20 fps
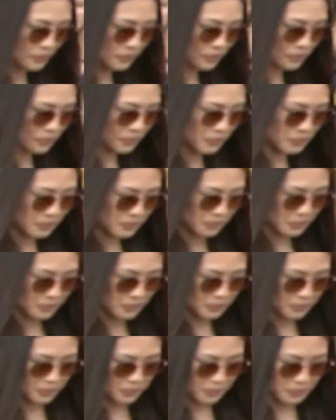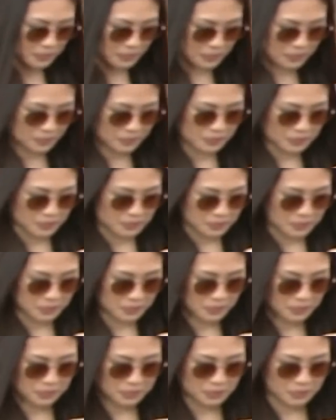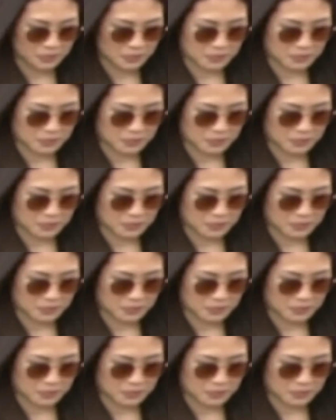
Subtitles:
(silent)